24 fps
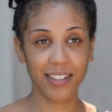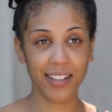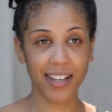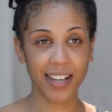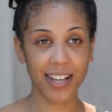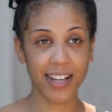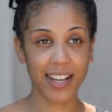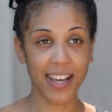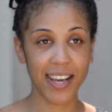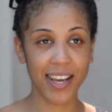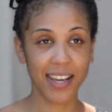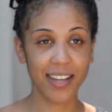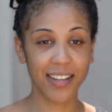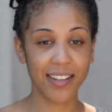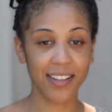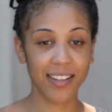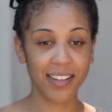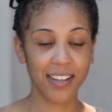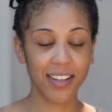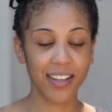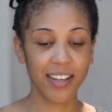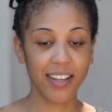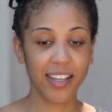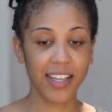that I'd had,
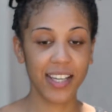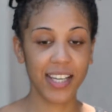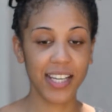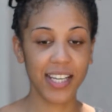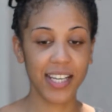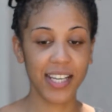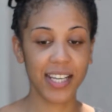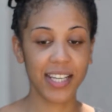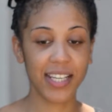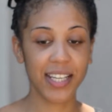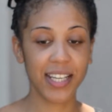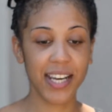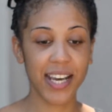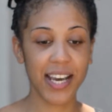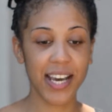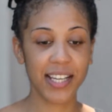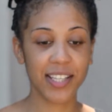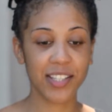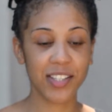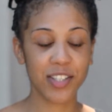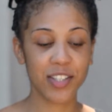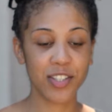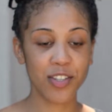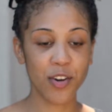and I'd
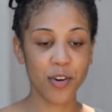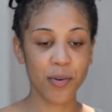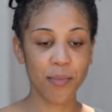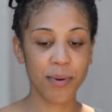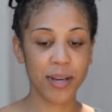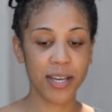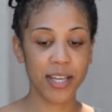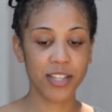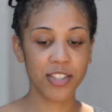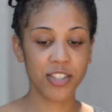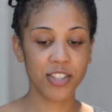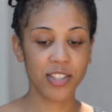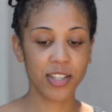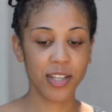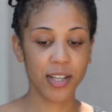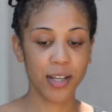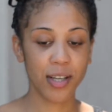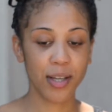had so much